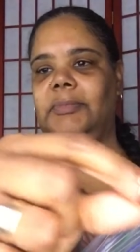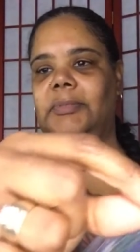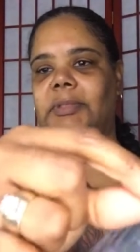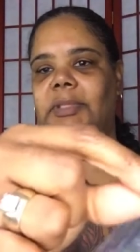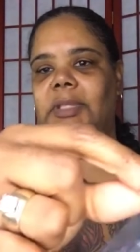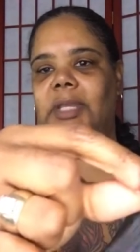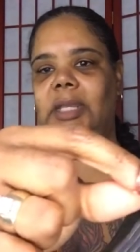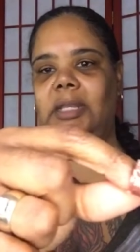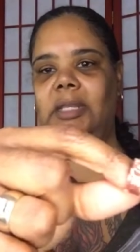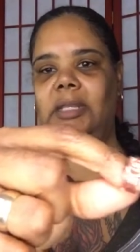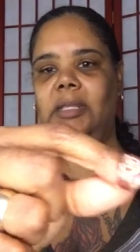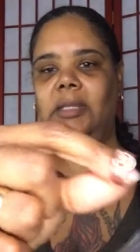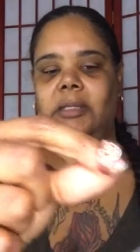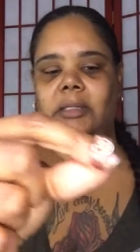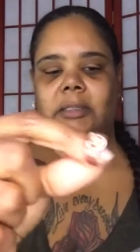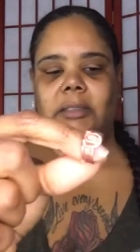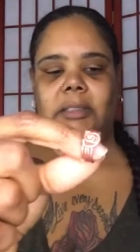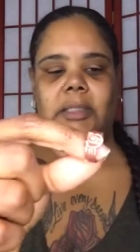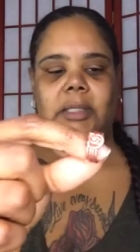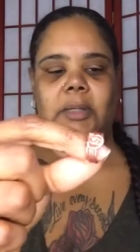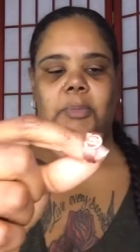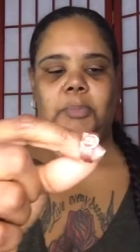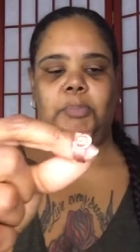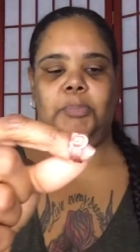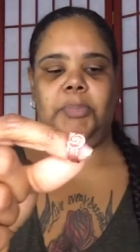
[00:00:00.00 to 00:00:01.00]
that is
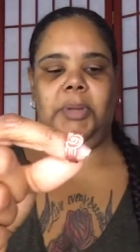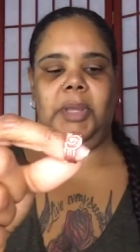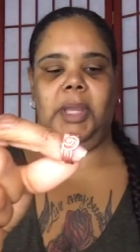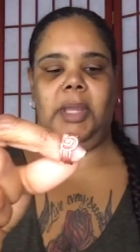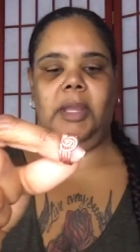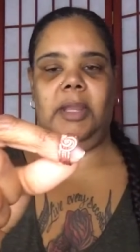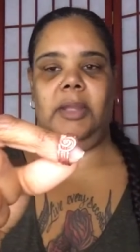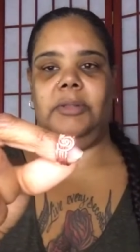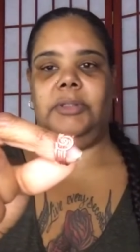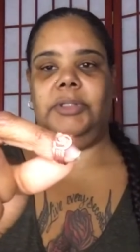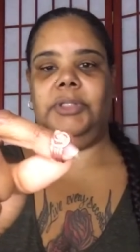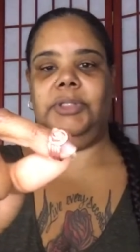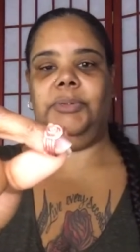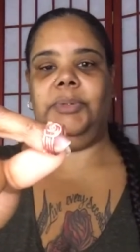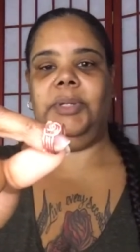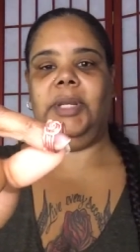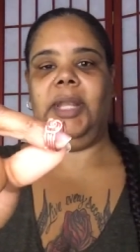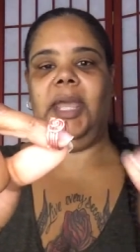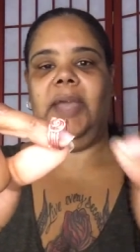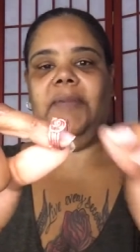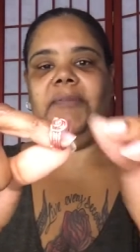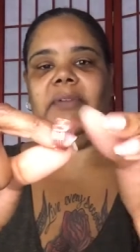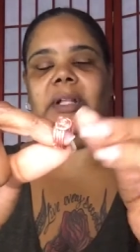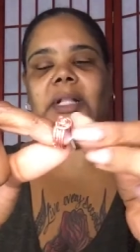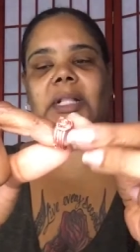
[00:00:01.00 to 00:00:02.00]
compared to, and I
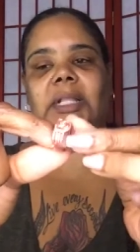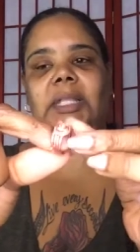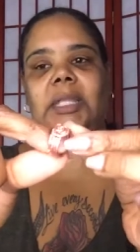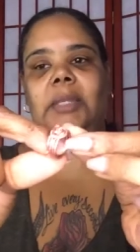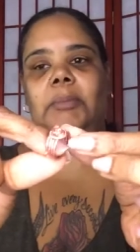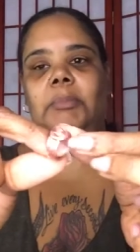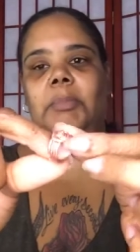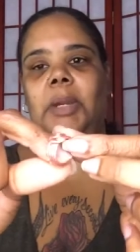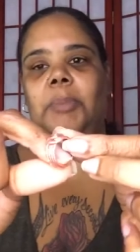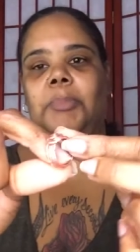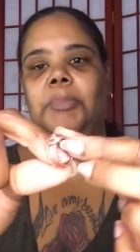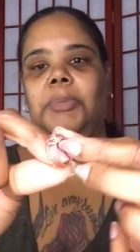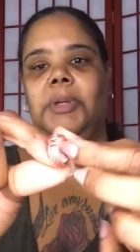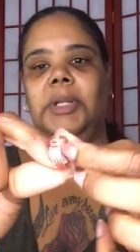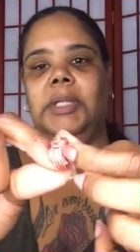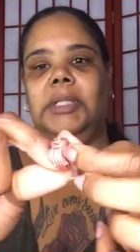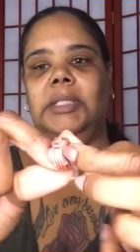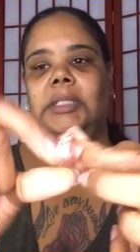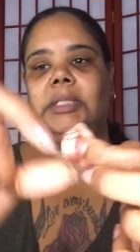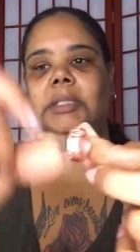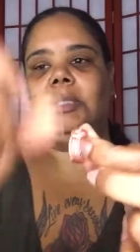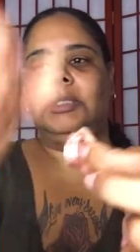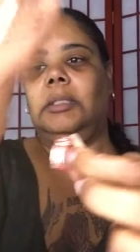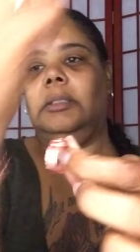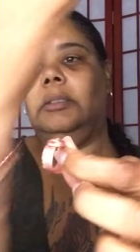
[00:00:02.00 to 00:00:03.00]
haven't cleaned my
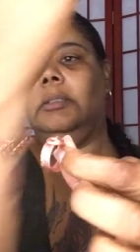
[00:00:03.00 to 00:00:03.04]
bracelet.